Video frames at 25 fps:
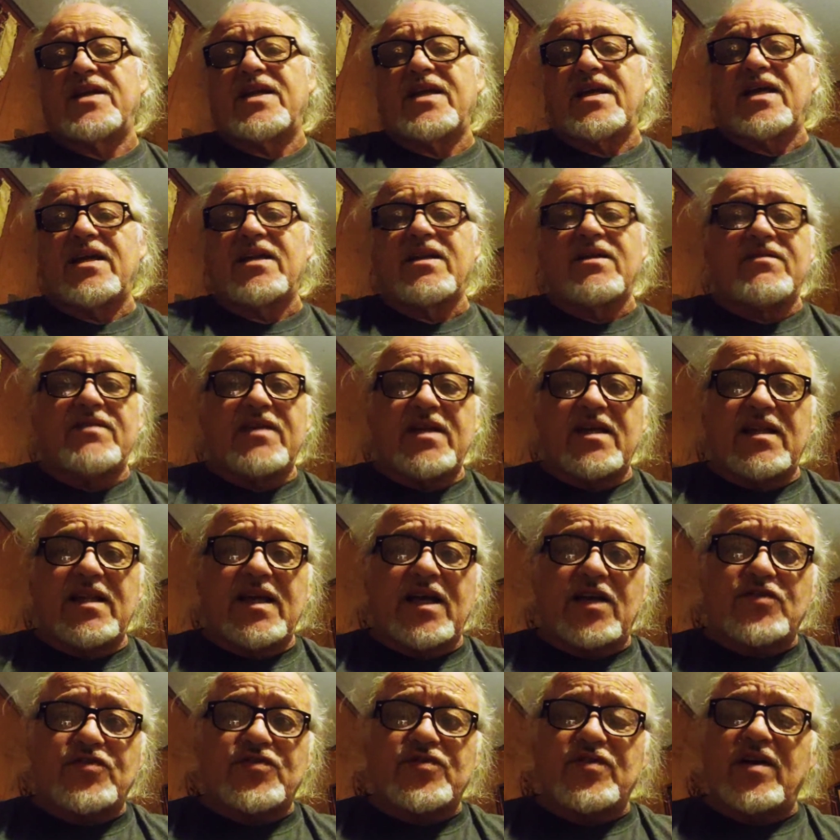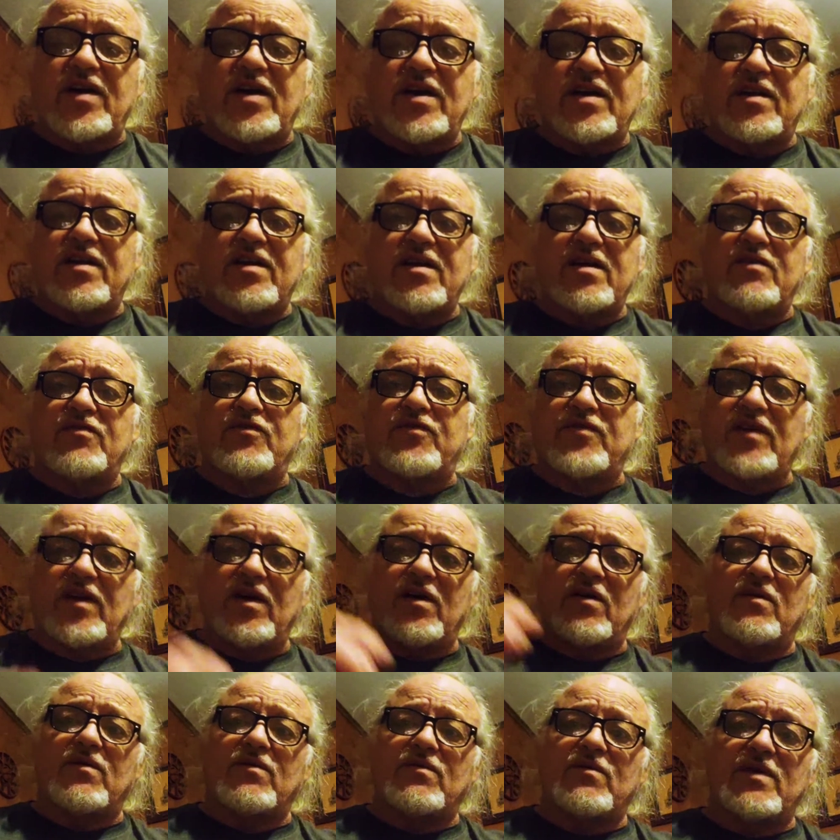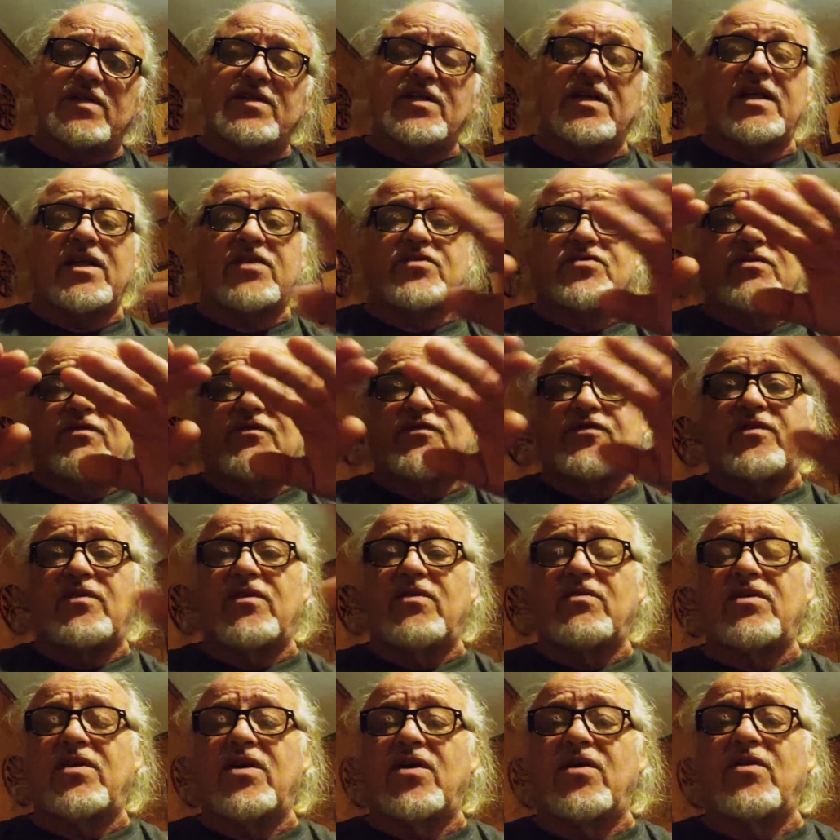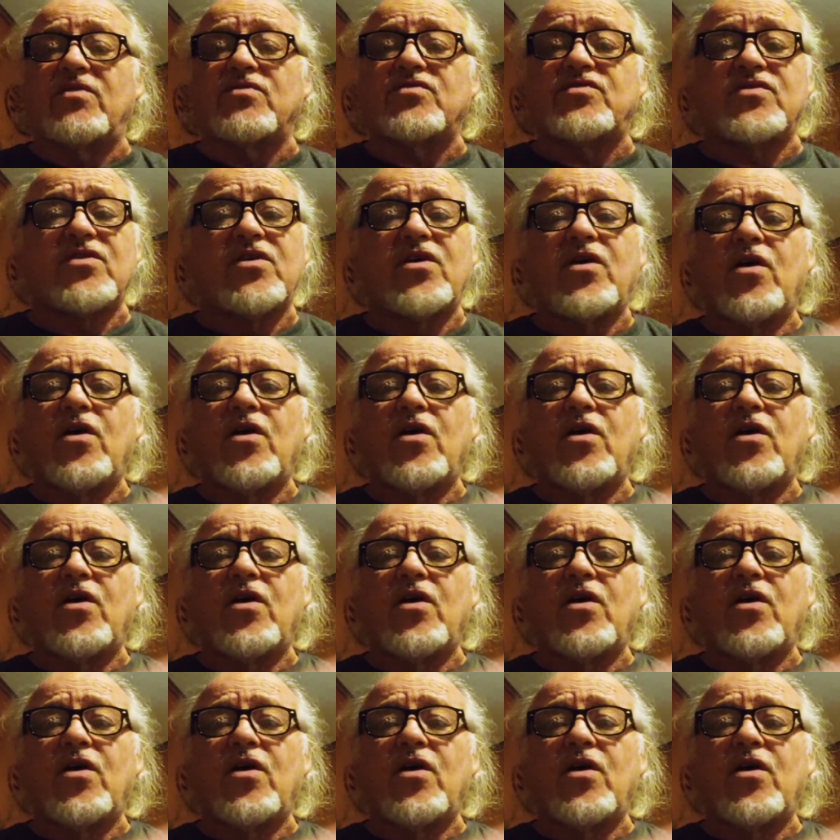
the end of the electron flow. When the electron flow goes,